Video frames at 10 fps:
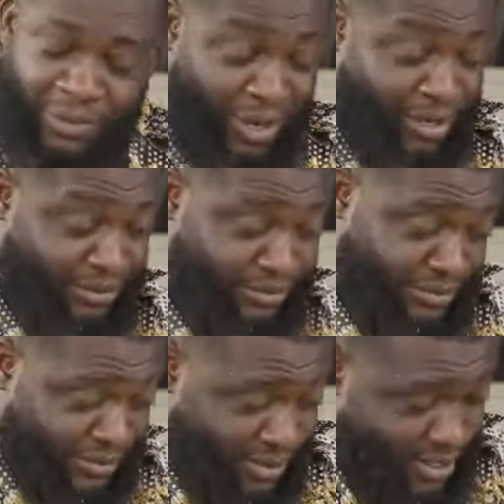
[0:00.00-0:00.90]
Well,
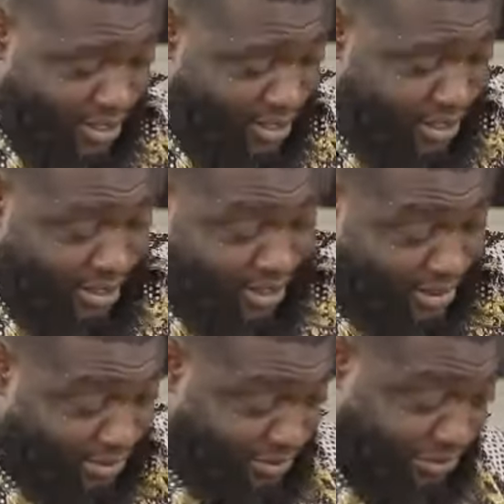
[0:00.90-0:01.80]

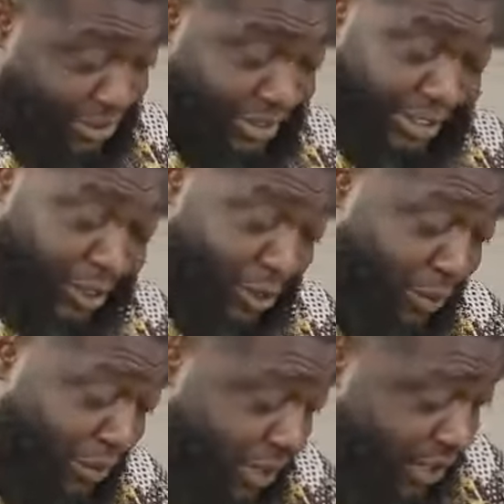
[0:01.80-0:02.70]
I'm only checking
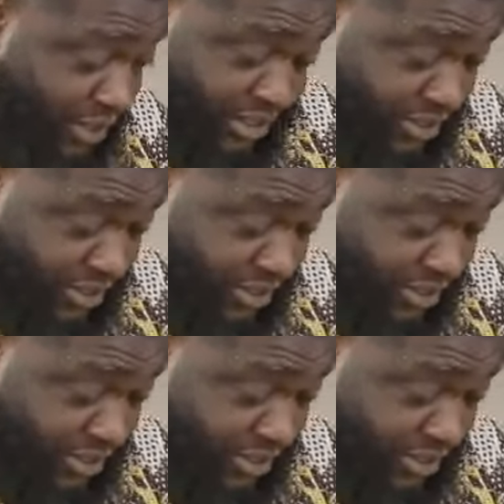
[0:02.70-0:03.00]
up on her.